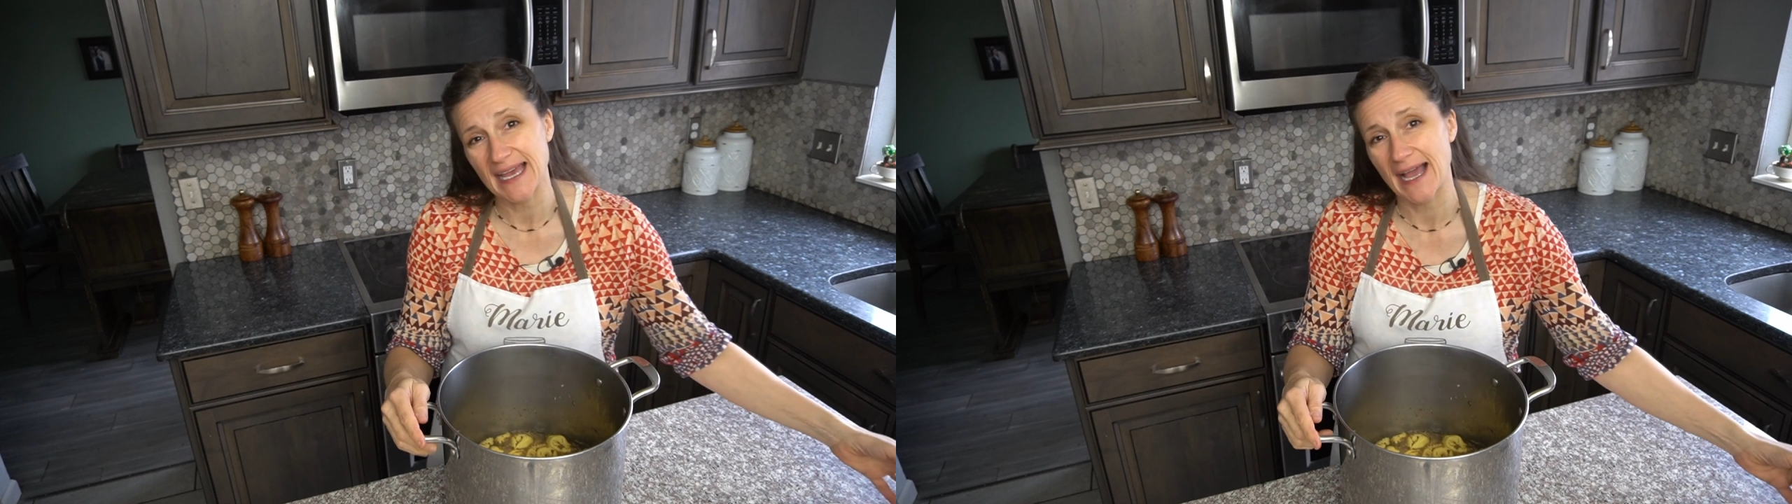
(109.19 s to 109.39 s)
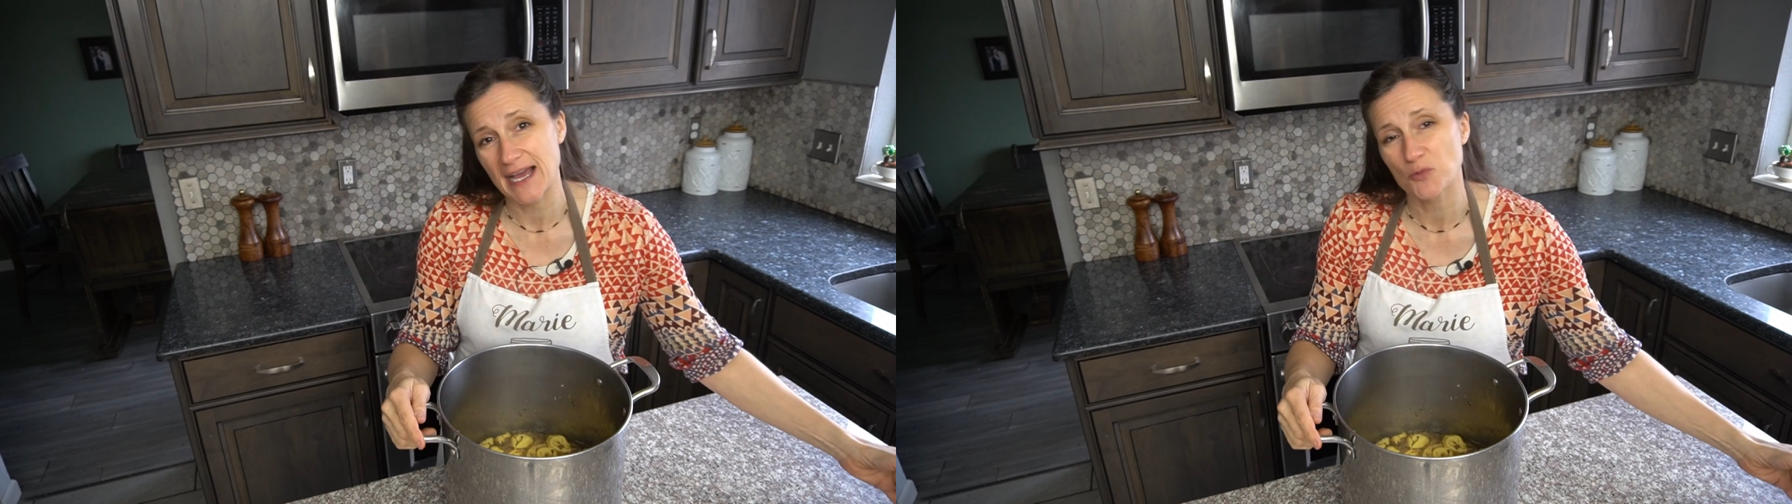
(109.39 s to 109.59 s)

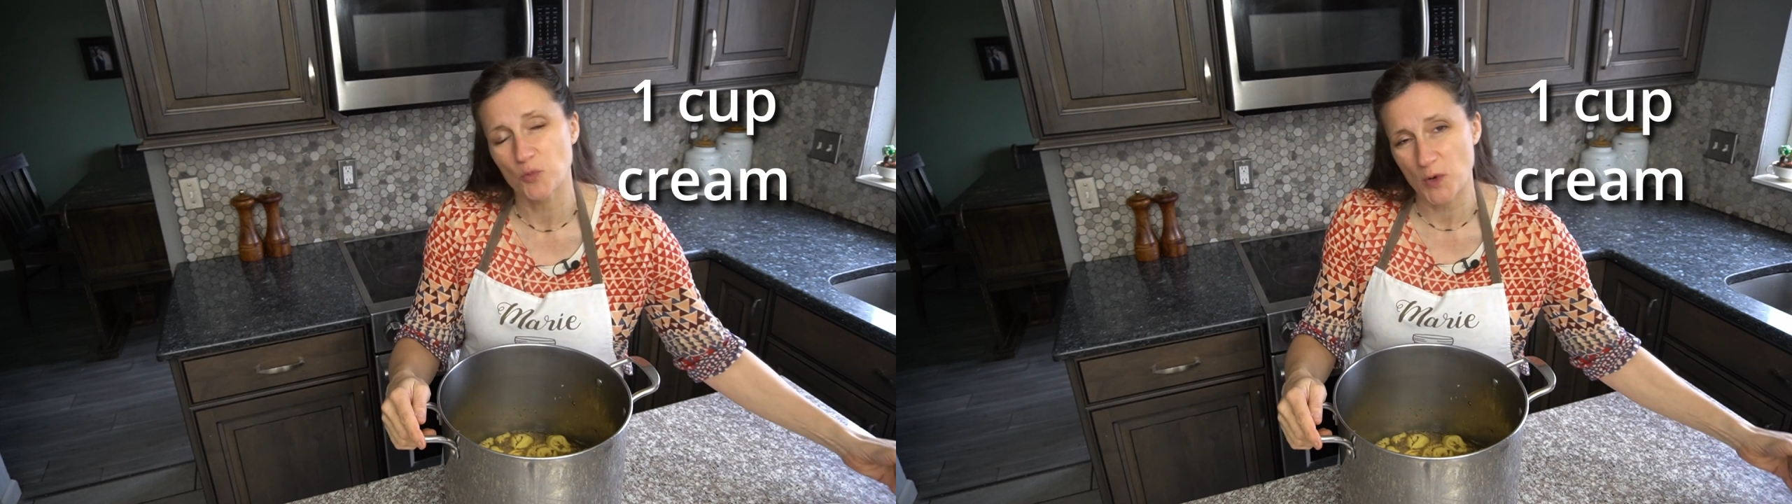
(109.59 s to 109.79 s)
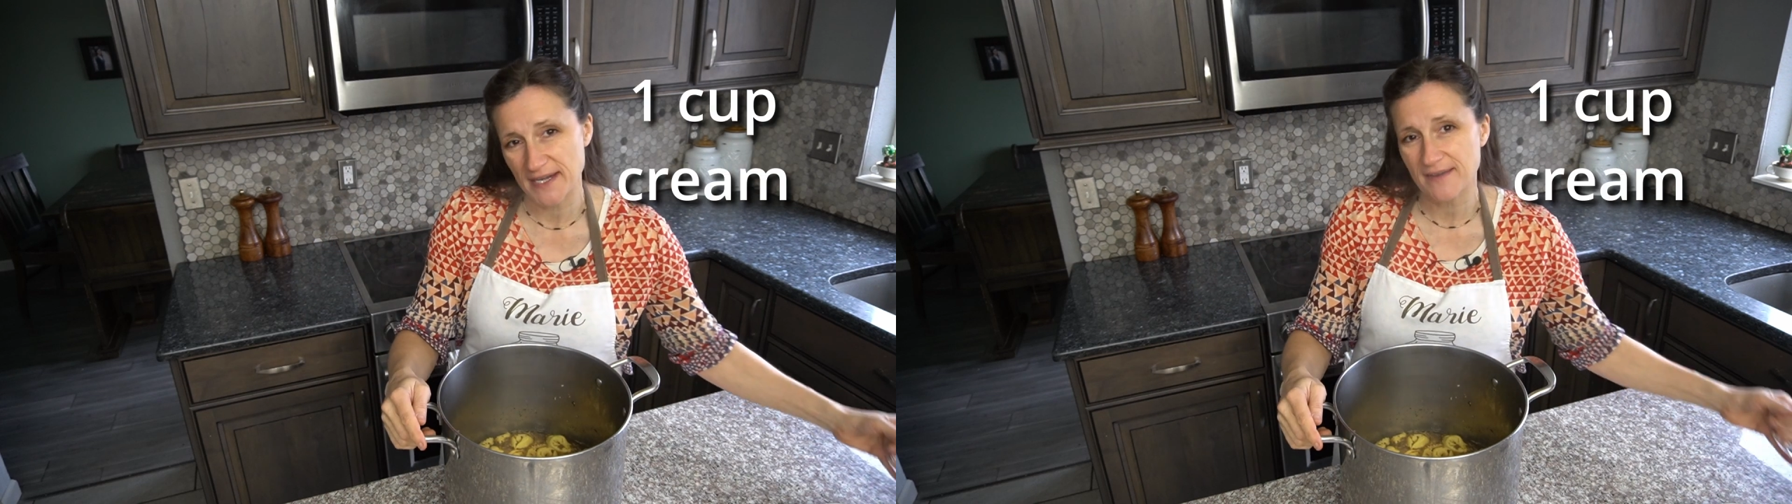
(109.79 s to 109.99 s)
add
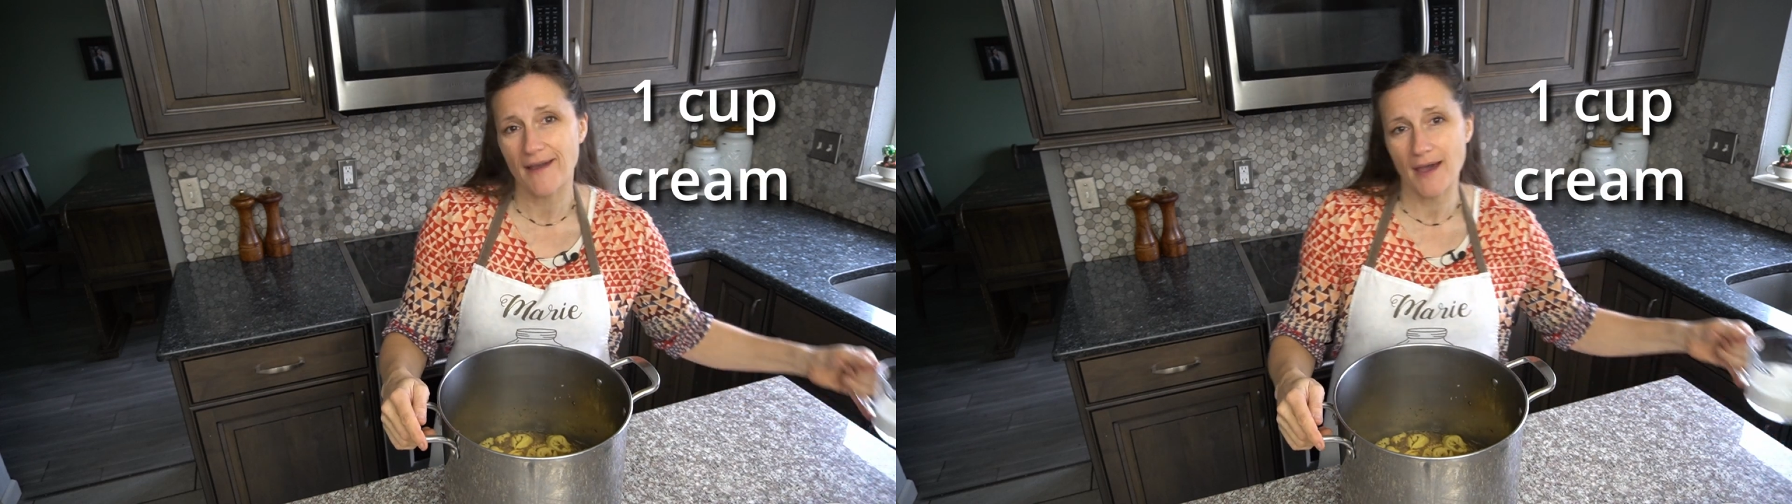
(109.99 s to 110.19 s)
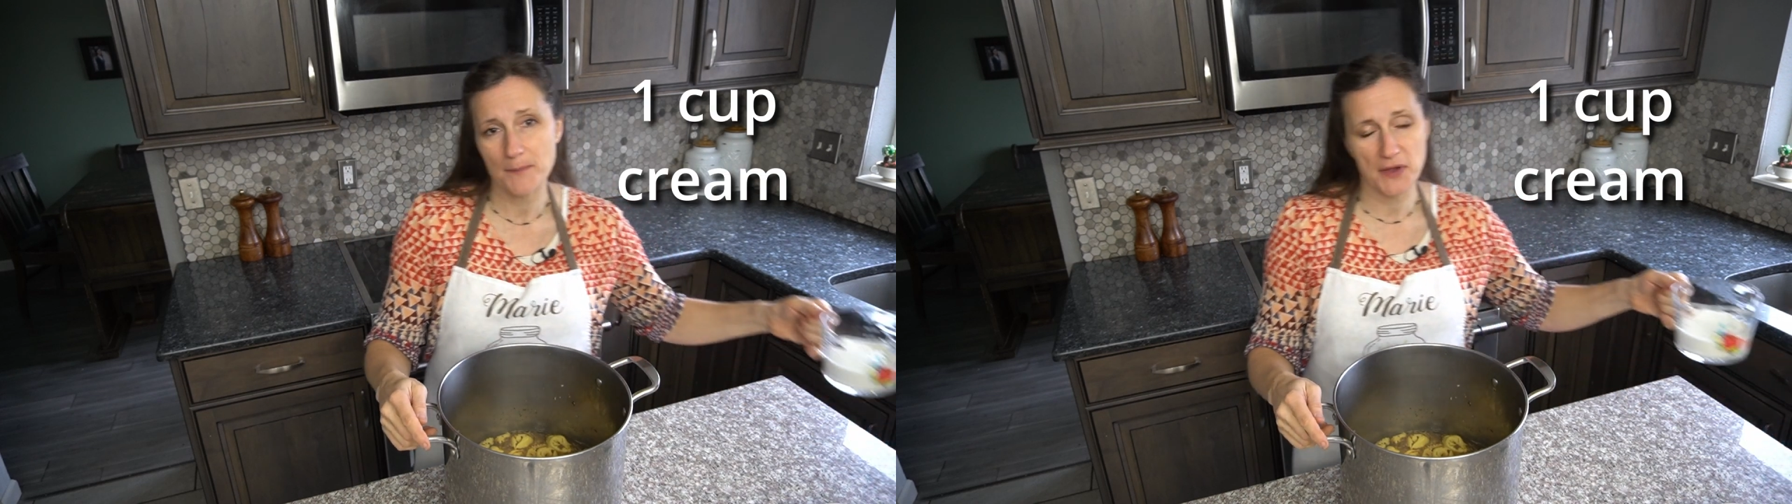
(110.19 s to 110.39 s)
1
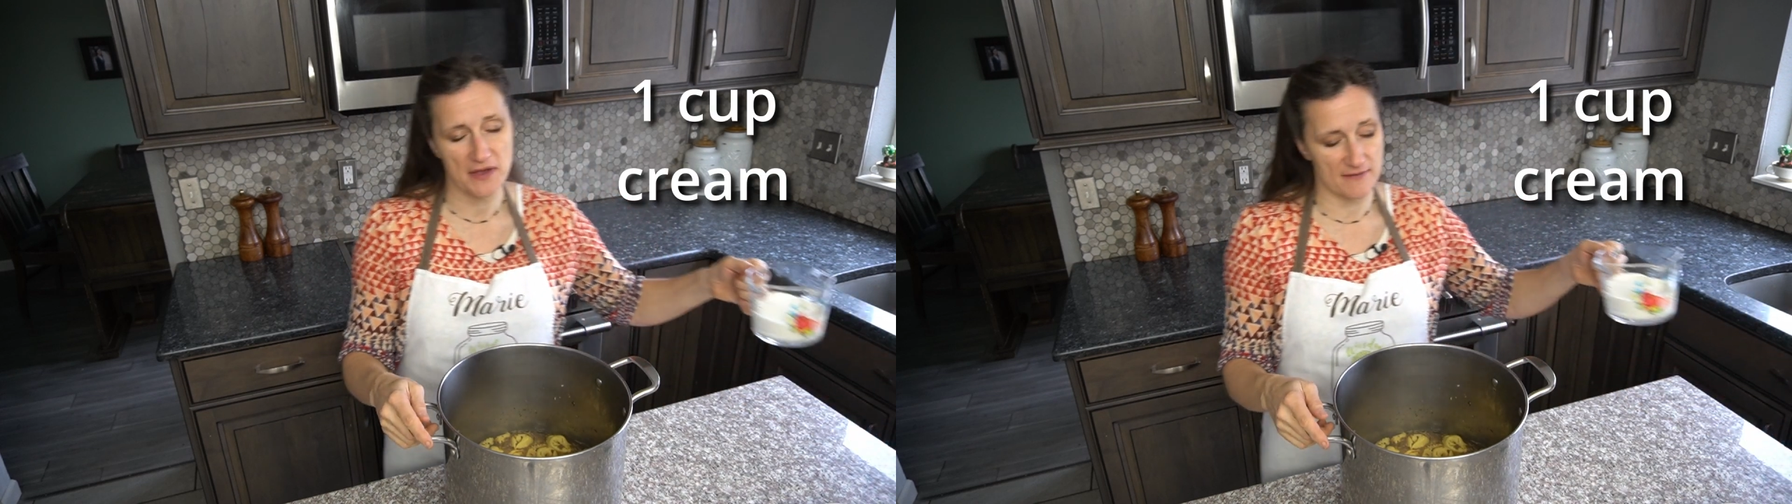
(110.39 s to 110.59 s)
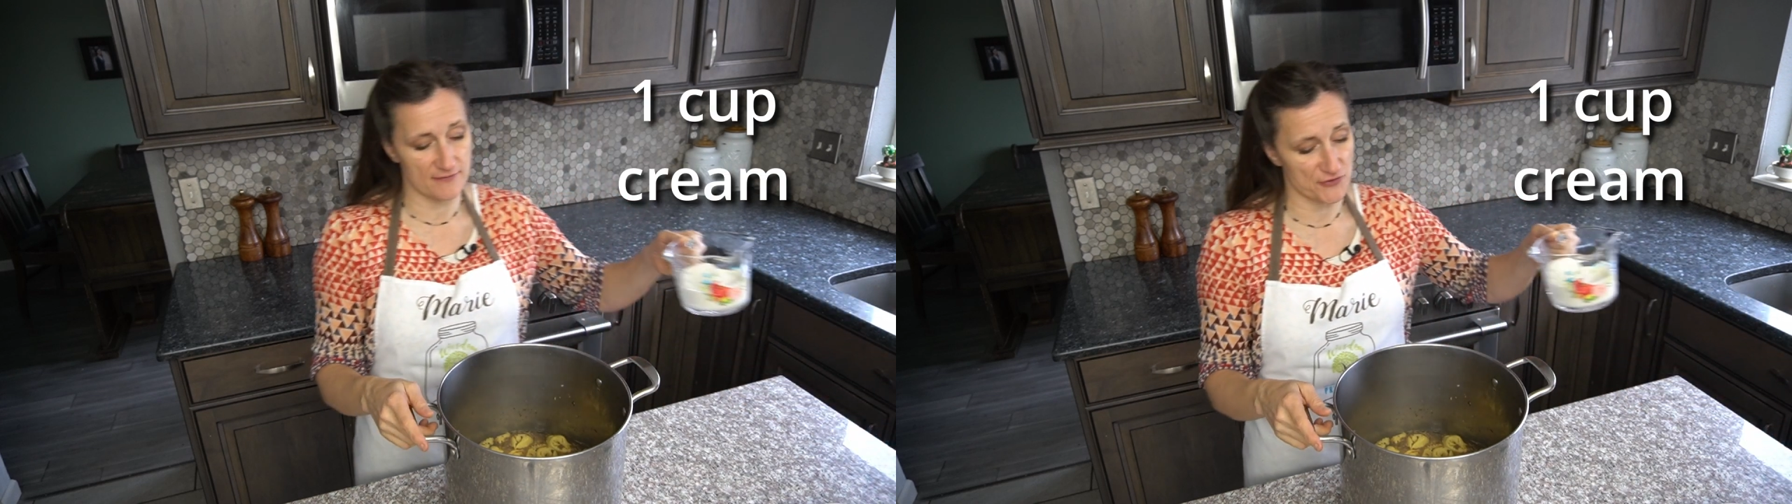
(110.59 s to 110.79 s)
cup
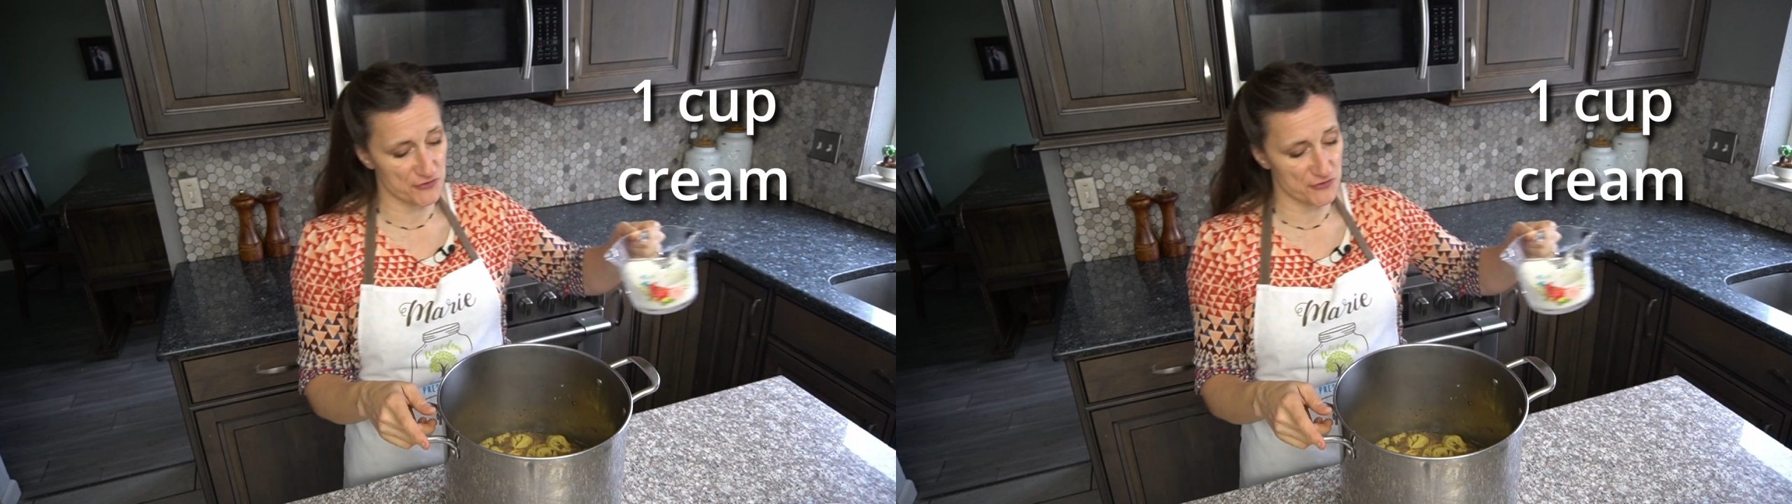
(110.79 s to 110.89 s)
of